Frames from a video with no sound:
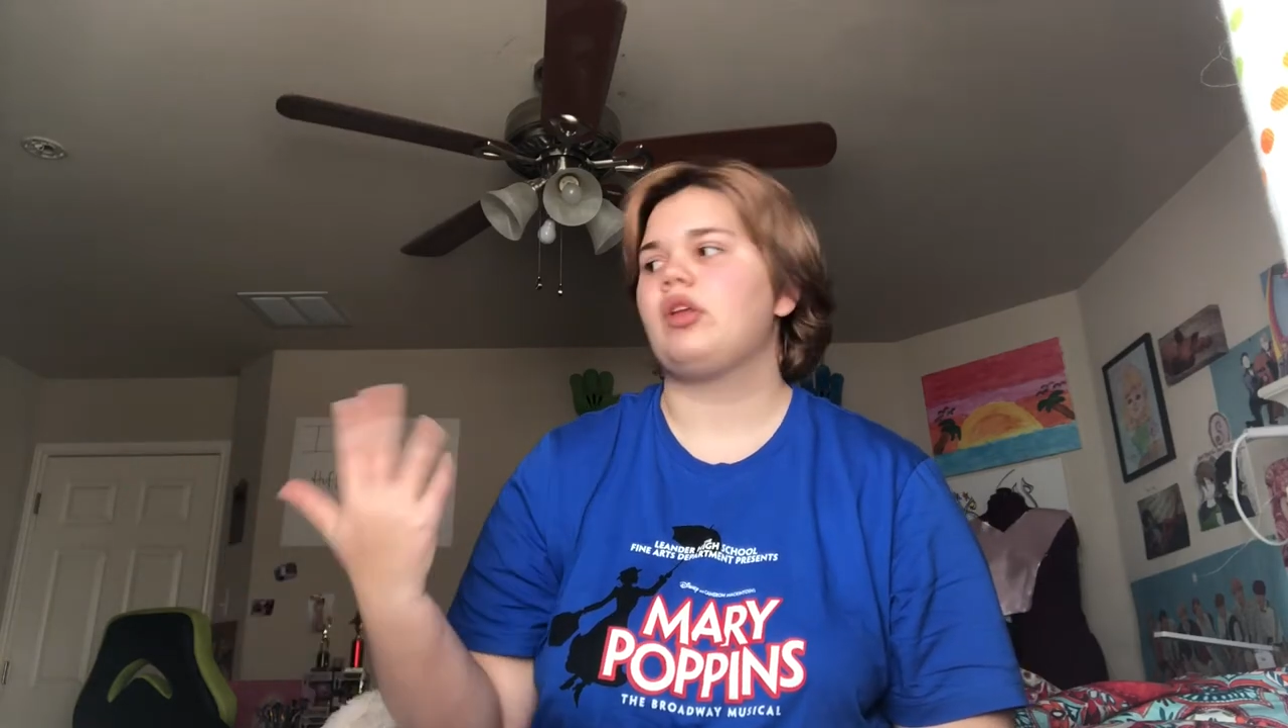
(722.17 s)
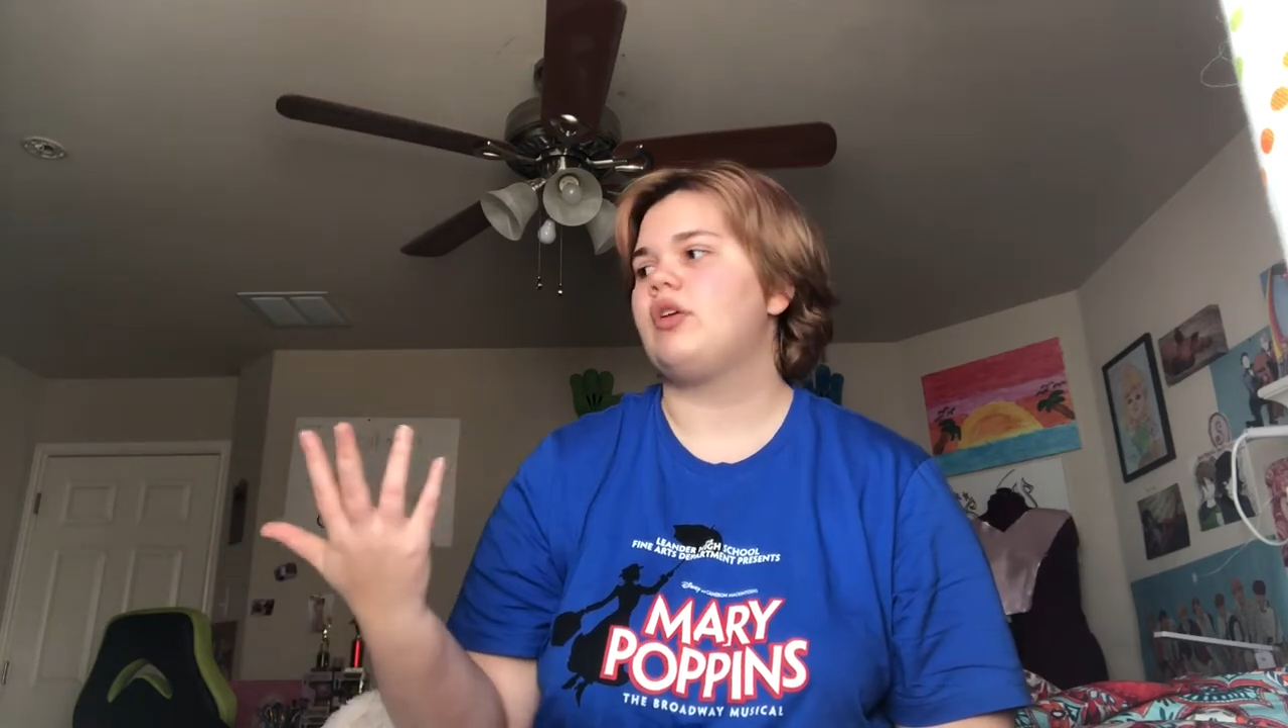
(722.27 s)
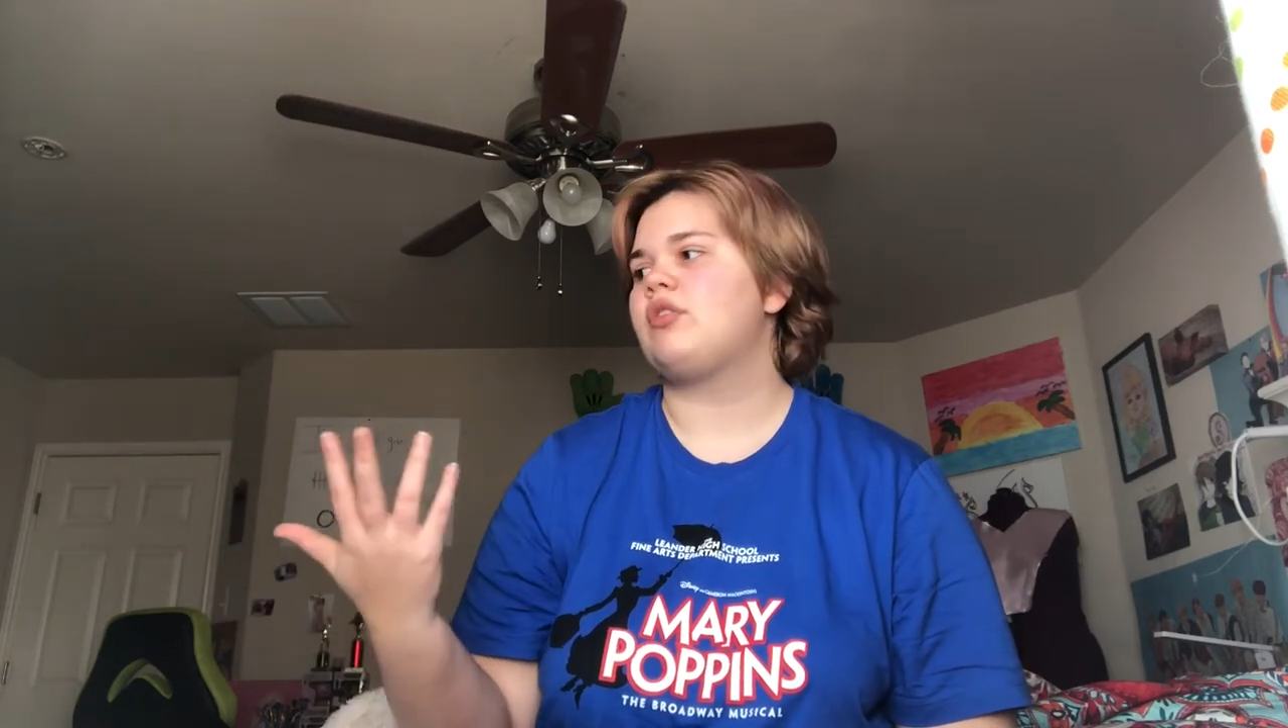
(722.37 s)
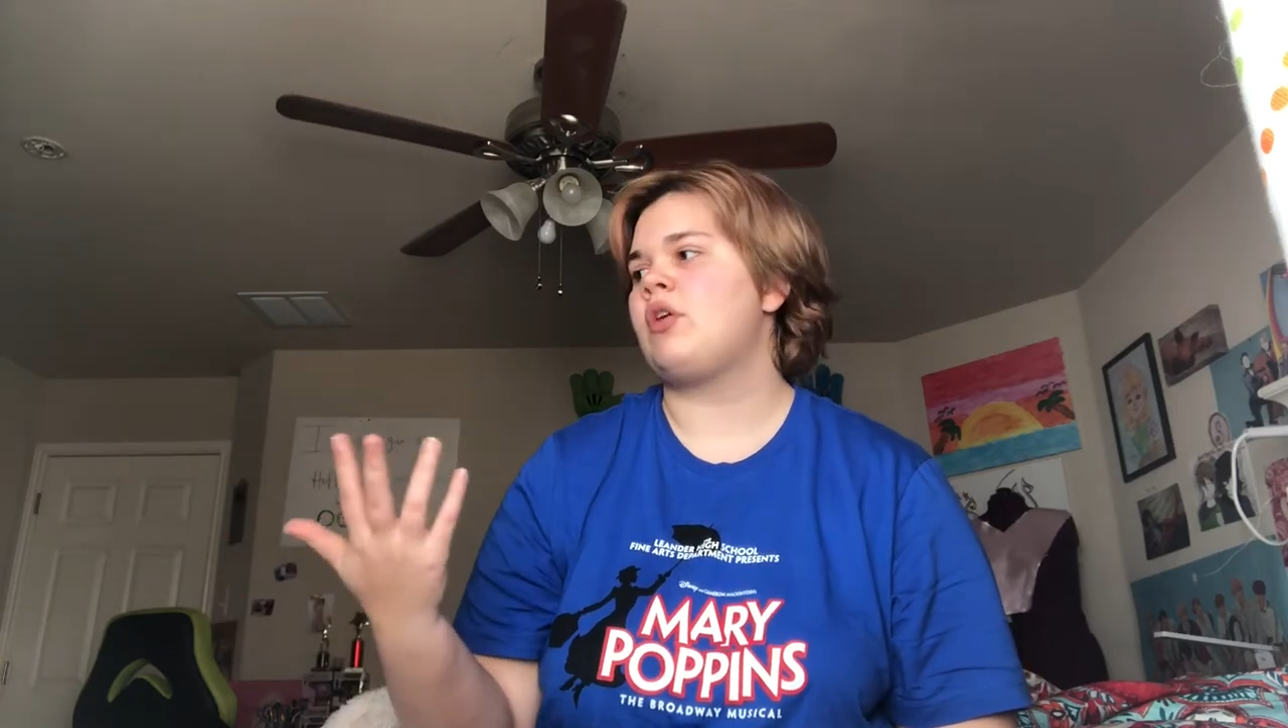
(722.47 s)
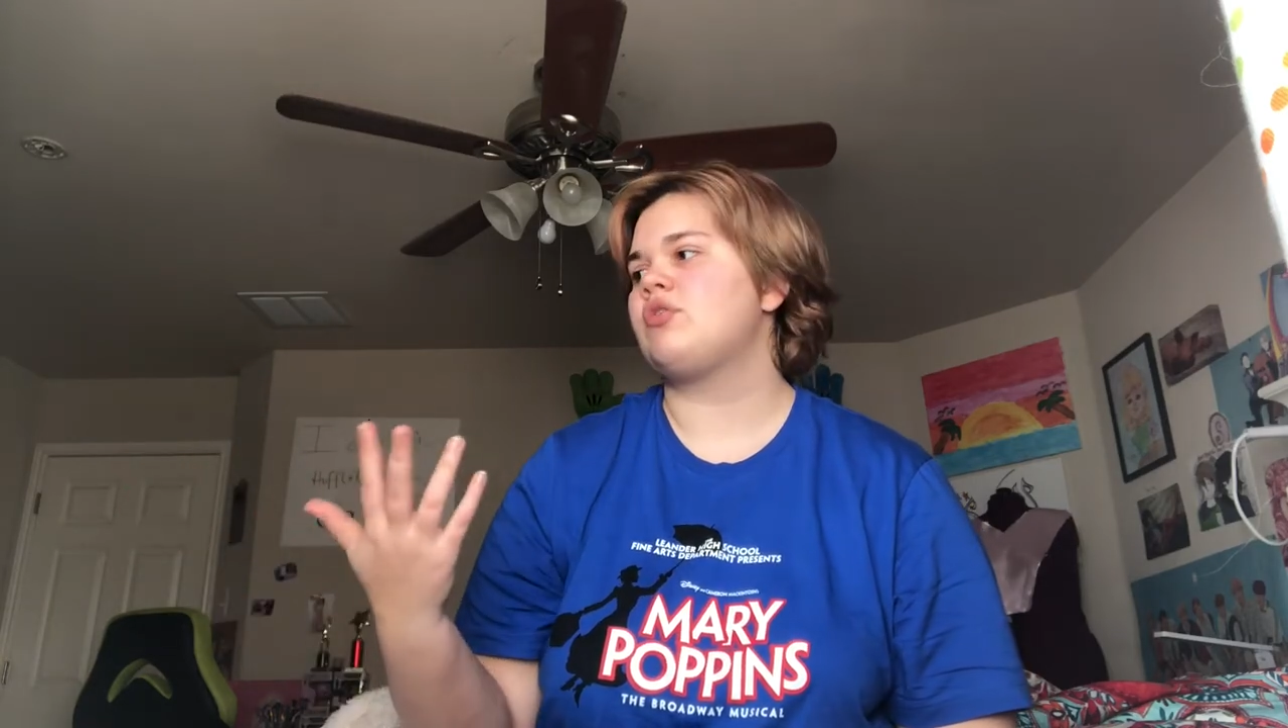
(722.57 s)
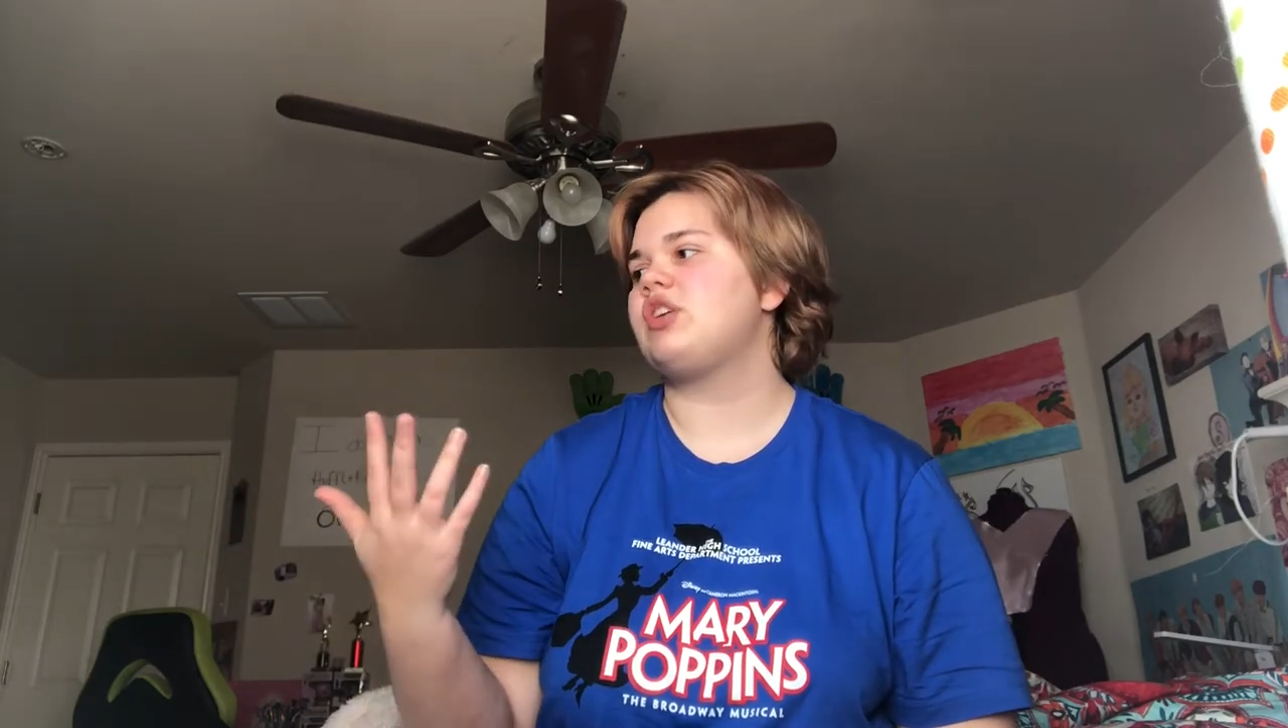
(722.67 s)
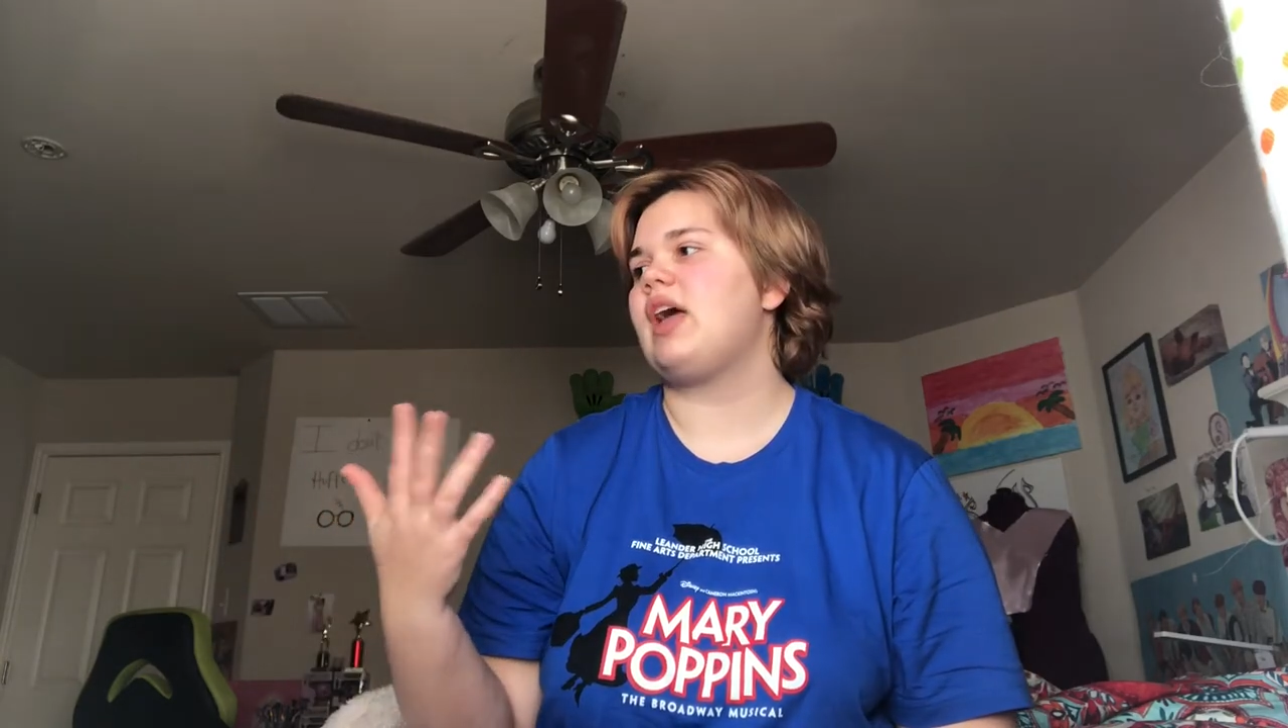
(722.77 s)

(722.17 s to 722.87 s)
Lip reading: So she